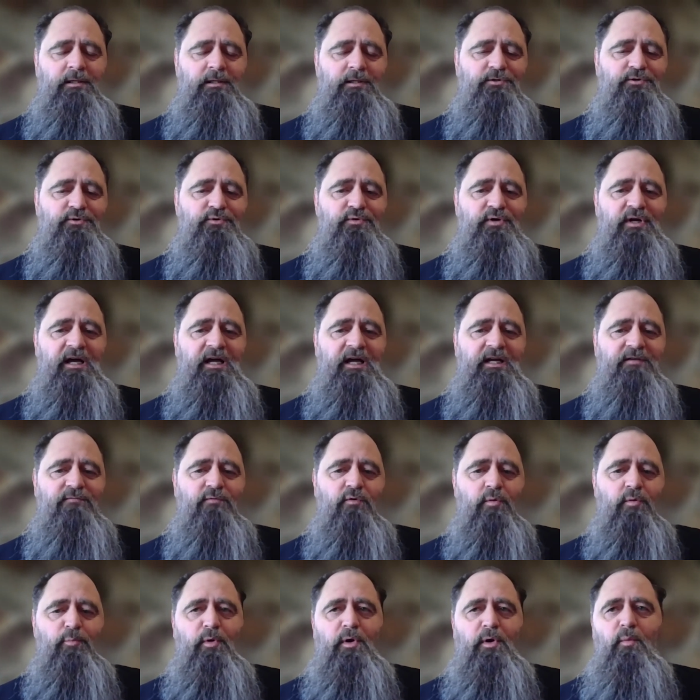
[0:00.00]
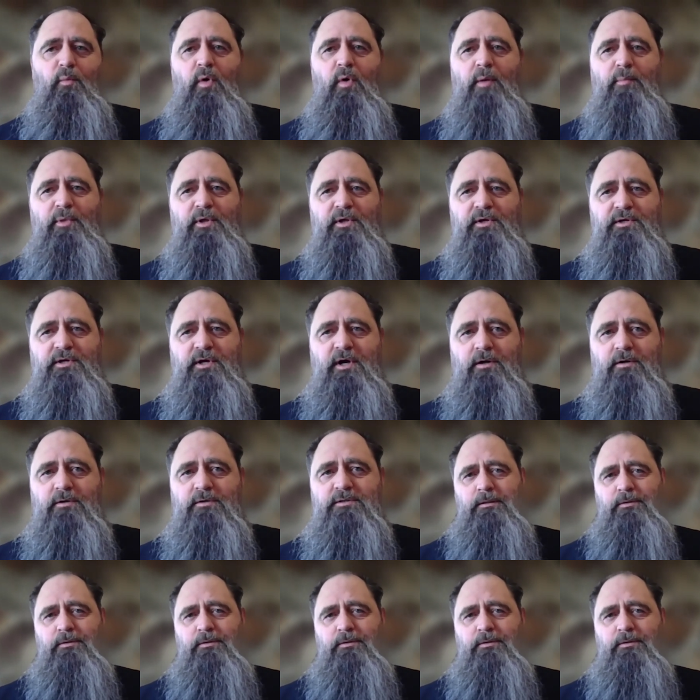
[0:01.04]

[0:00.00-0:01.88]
to $94.1 million.